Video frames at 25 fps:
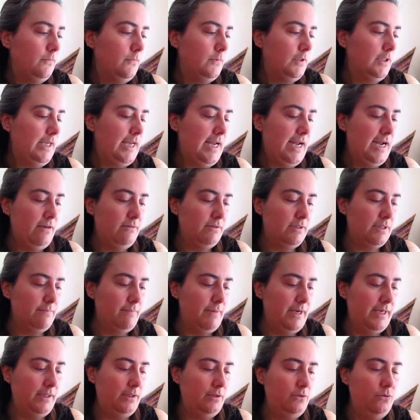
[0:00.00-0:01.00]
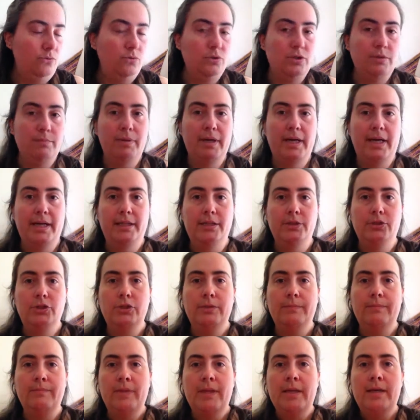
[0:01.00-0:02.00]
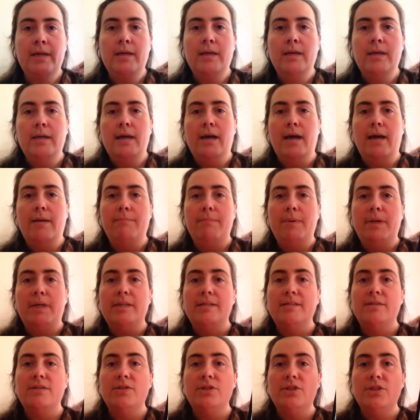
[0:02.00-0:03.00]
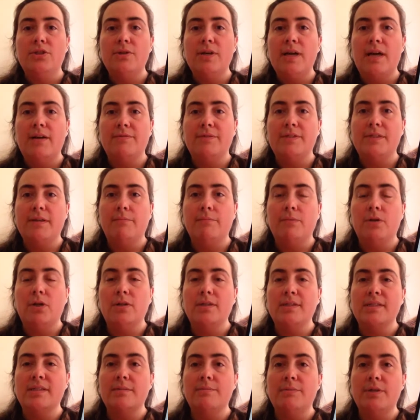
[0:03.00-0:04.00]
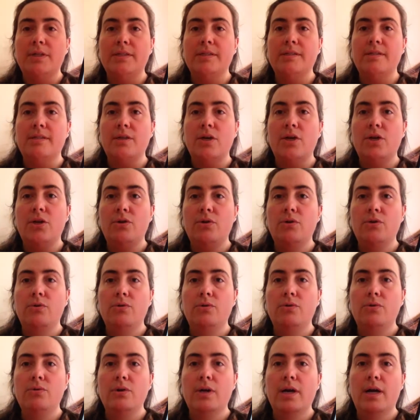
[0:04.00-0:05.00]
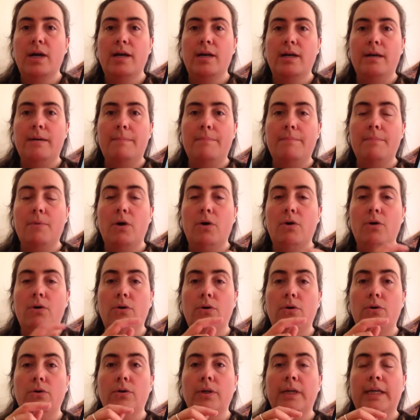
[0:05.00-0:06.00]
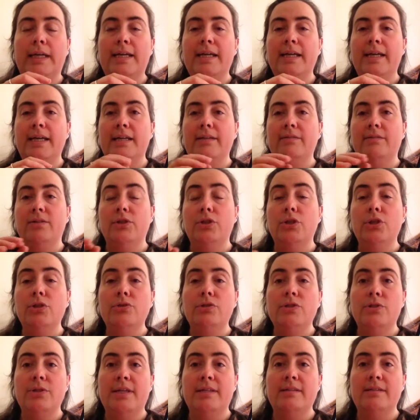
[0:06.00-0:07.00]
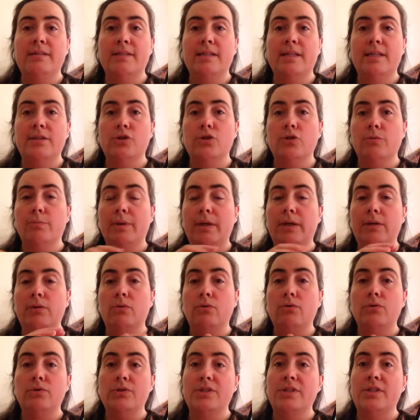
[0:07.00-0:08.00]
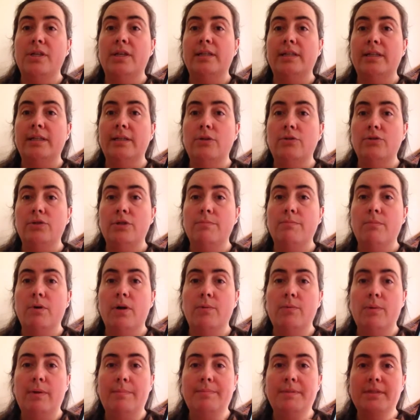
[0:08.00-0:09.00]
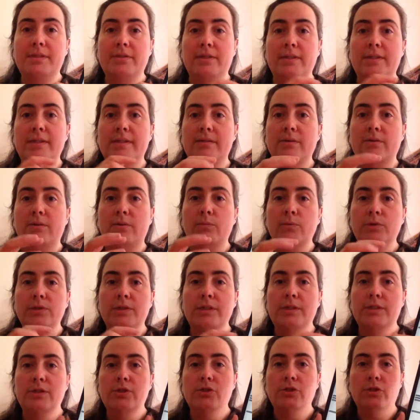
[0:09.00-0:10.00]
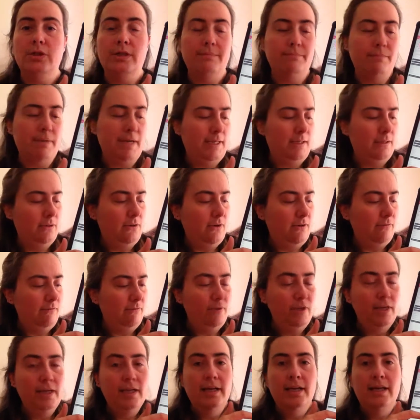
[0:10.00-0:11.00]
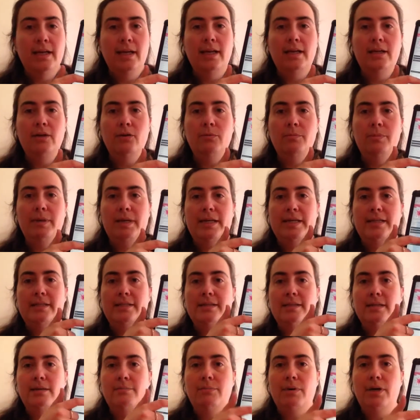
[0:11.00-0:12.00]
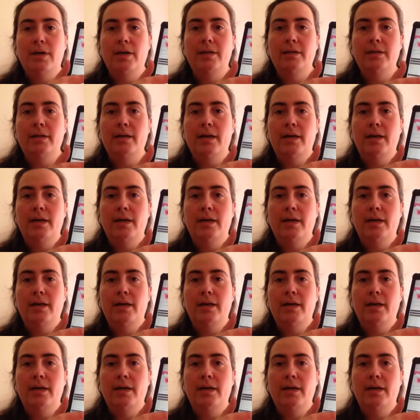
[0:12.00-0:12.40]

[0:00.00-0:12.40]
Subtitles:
how to make an order page, because I do have some customers who are either new to internet shopping or certainly new to my website, so I wanted to try and make life a little bit easier by